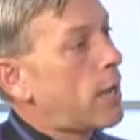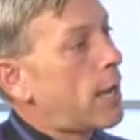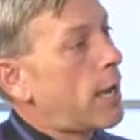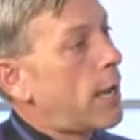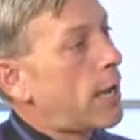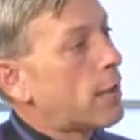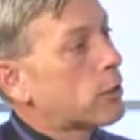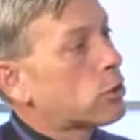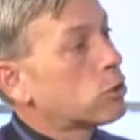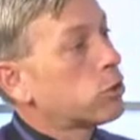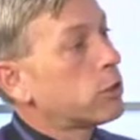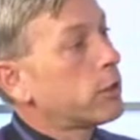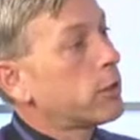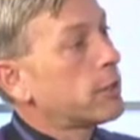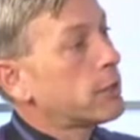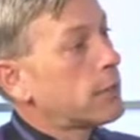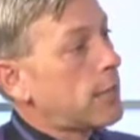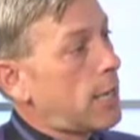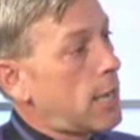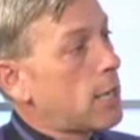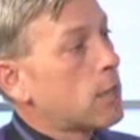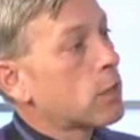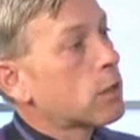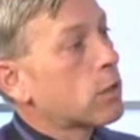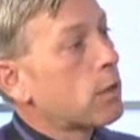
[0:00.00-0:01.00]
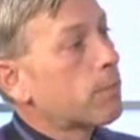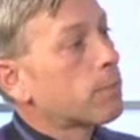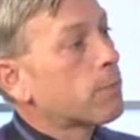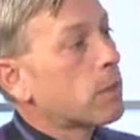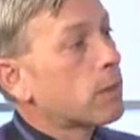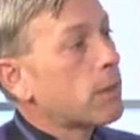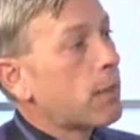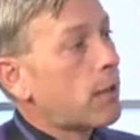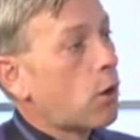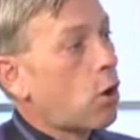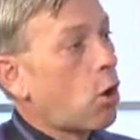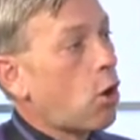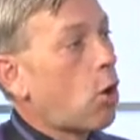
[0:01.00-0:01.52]
actually take something
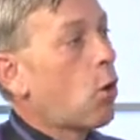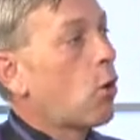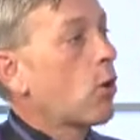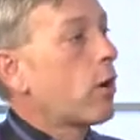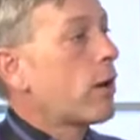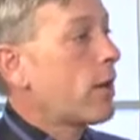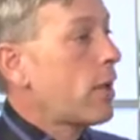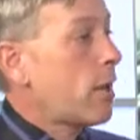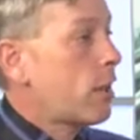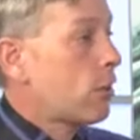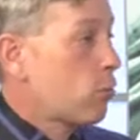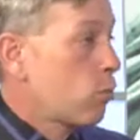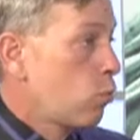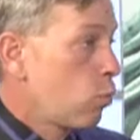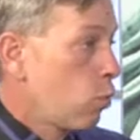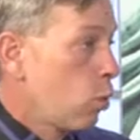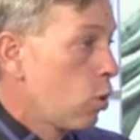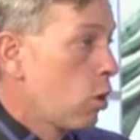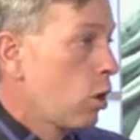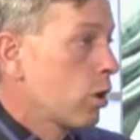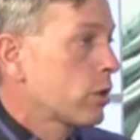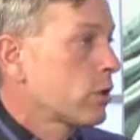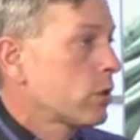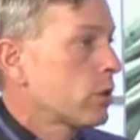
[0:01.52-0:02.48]
that already has worked.